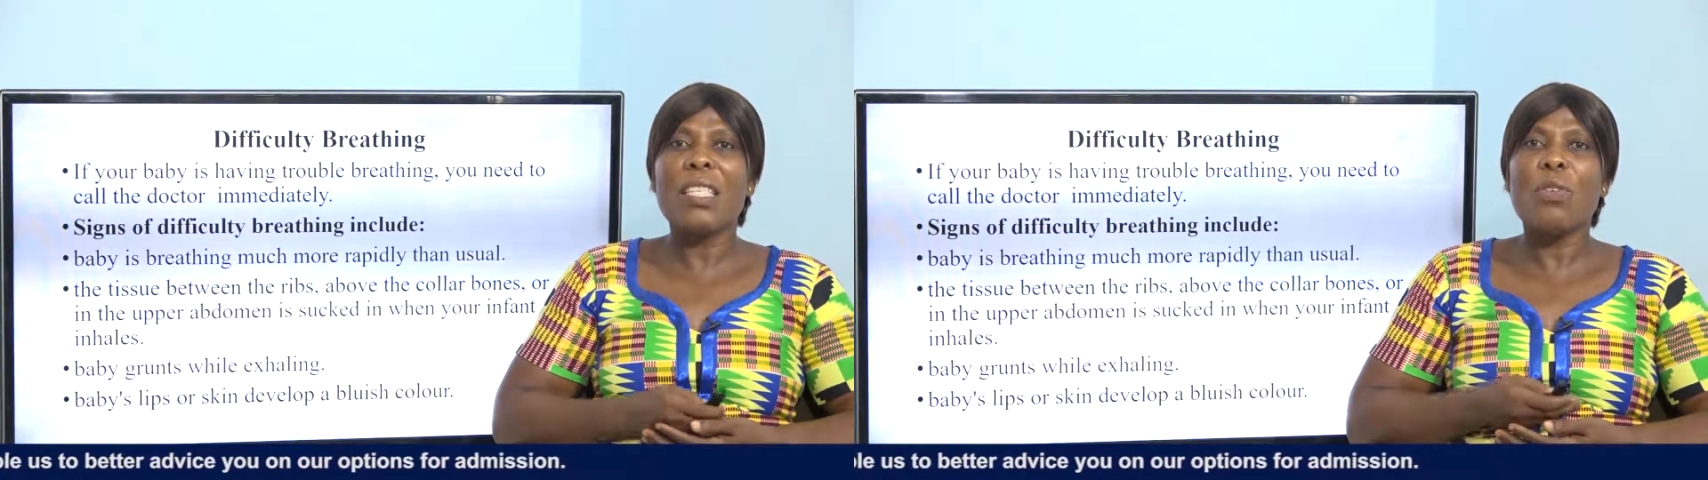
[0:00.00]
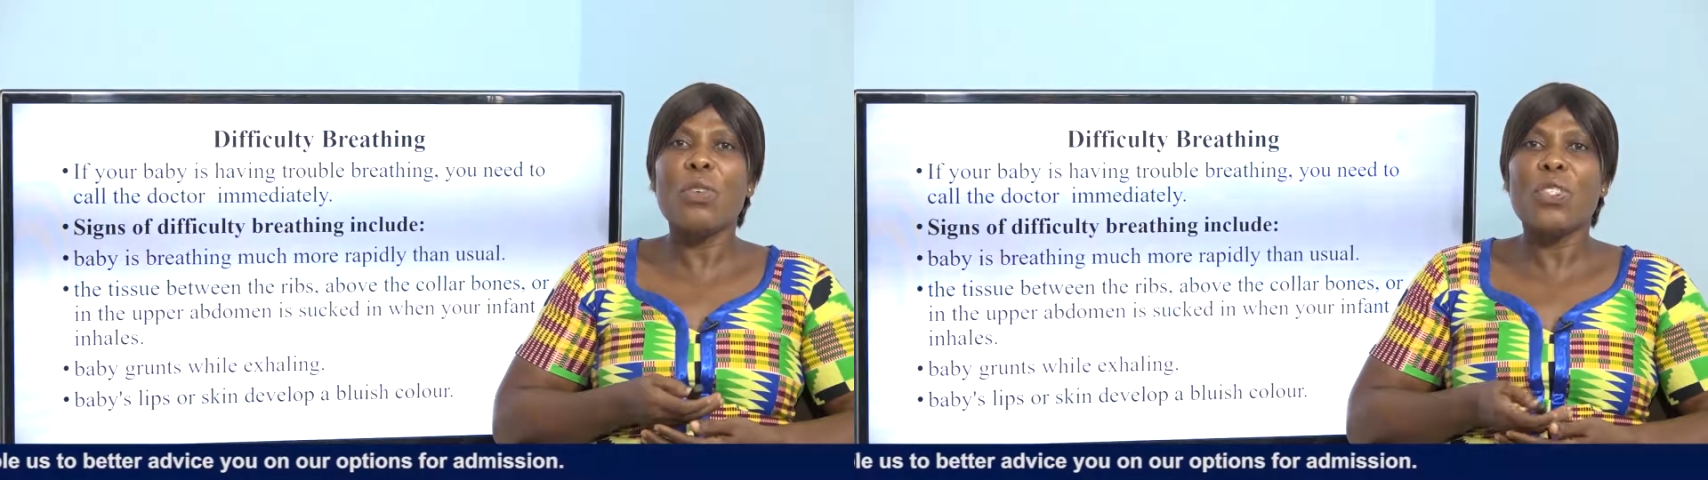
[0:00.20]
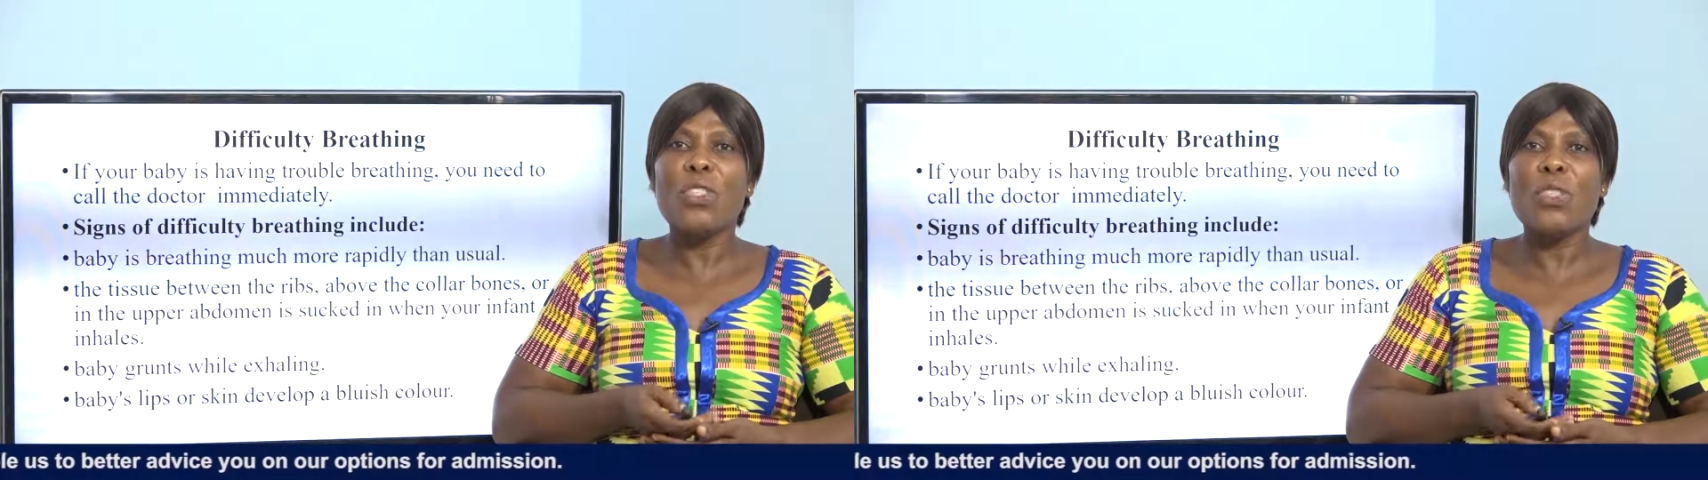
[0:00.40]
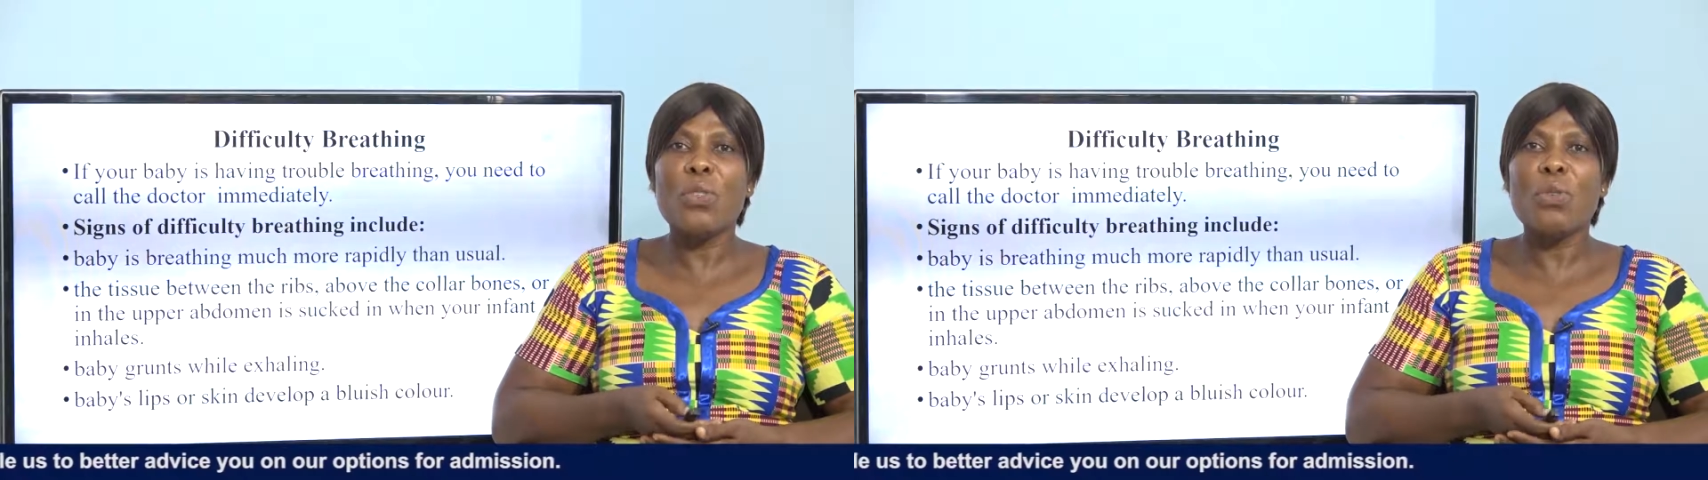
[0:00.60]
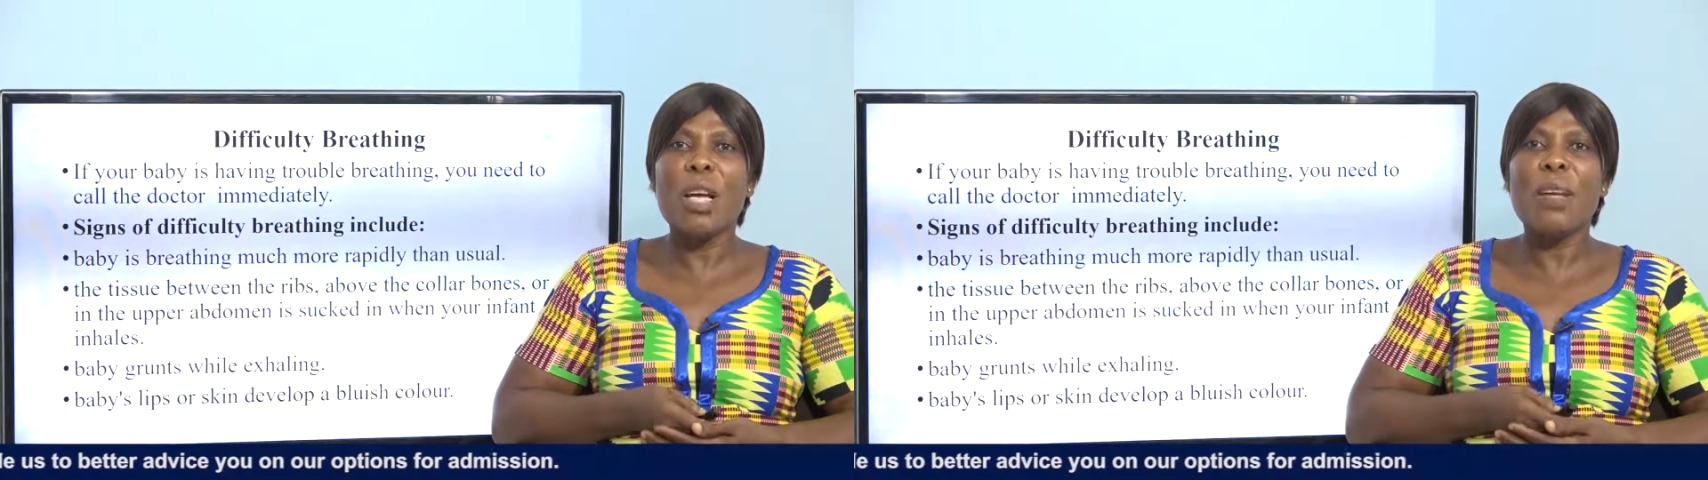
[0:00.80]
they continue
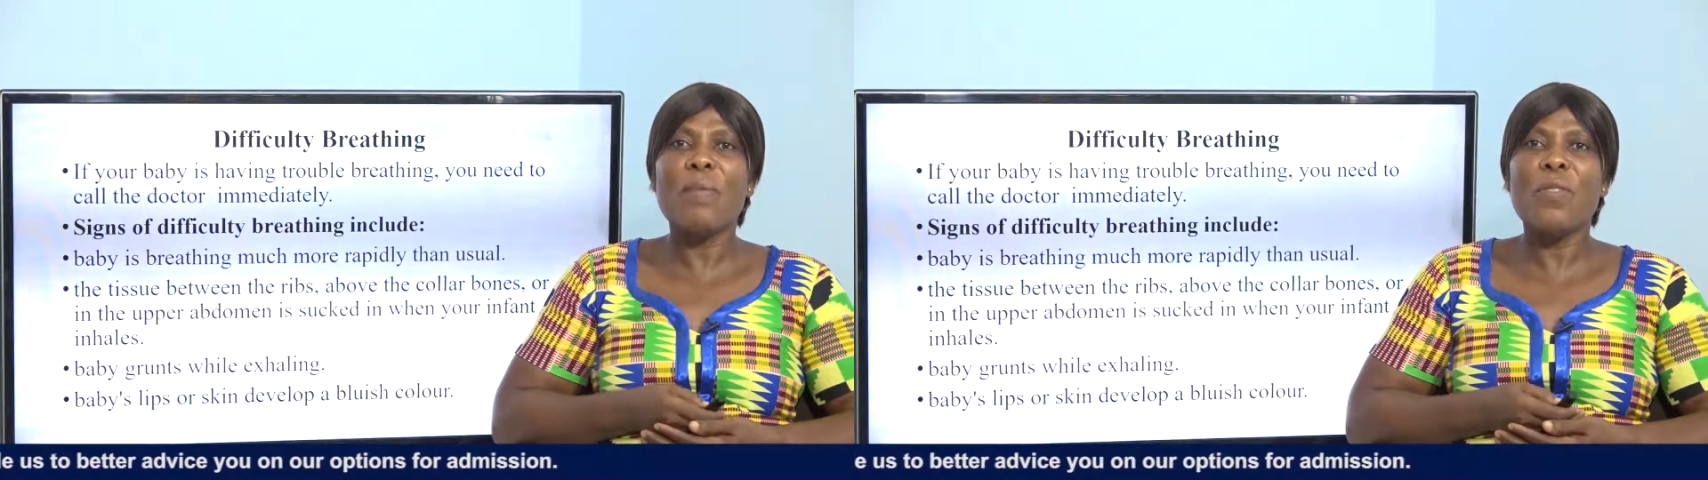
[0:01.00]
to have